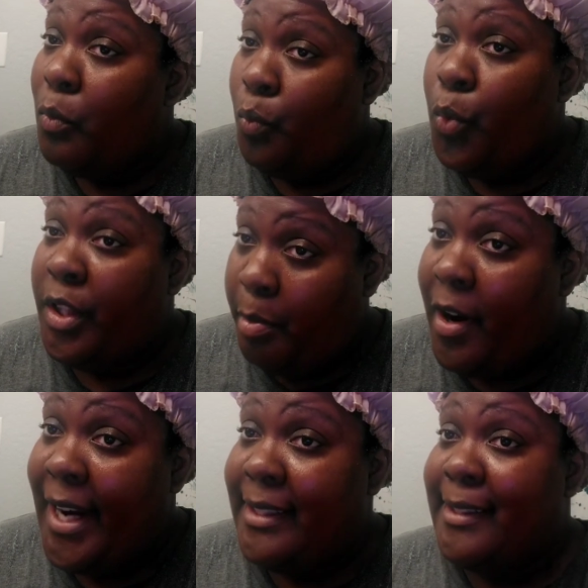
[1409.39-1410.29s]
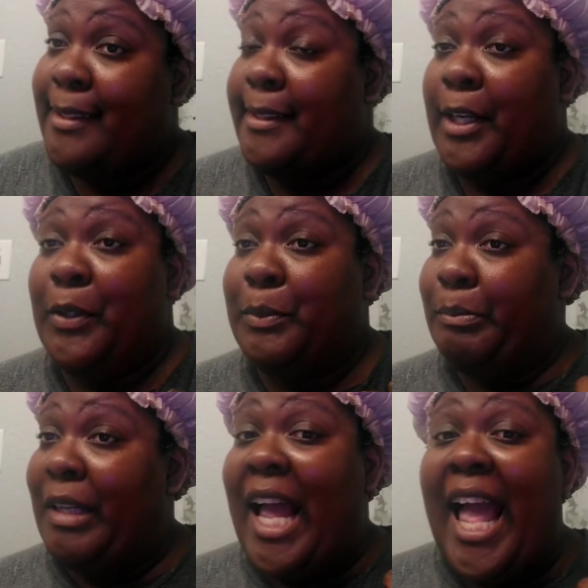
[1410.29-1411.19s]
with the price. So,
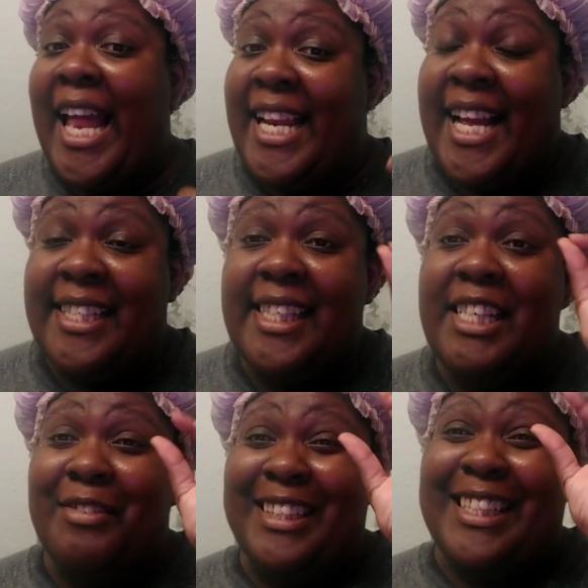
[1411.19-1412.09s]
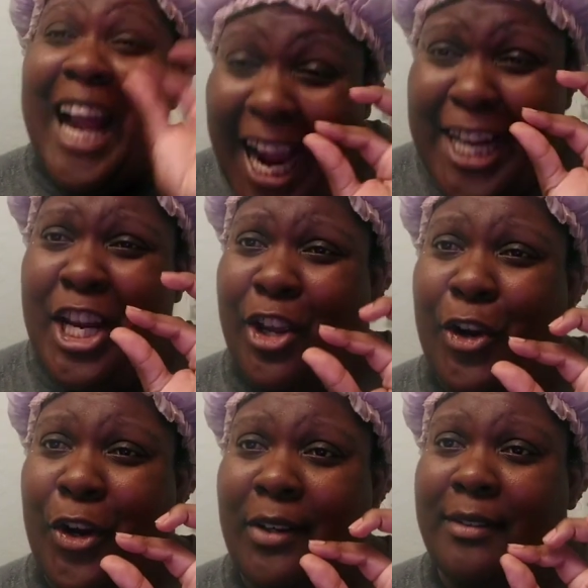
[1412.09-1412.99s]
and that's even
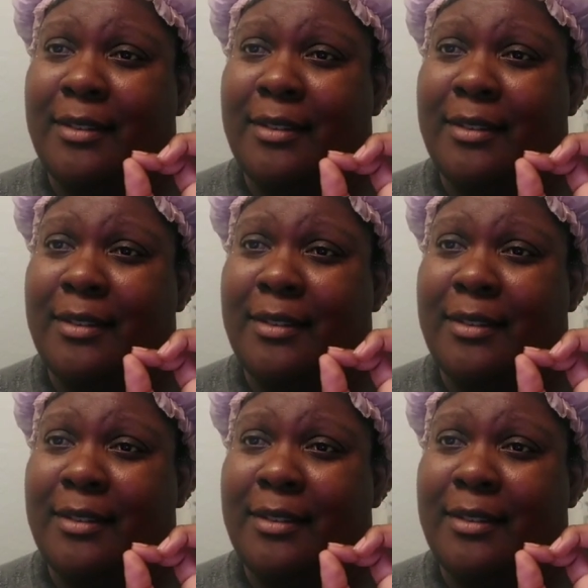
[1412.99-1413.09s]
tinier.